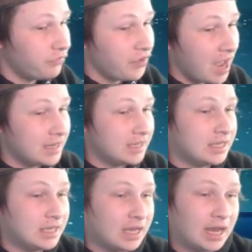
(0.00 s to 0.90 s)
fat
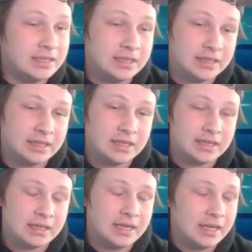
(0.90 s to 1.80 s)
Nihi, I didn't
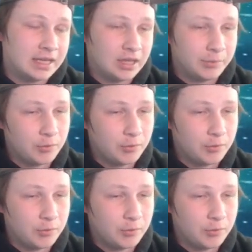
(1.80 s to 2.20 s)
he didn't kill me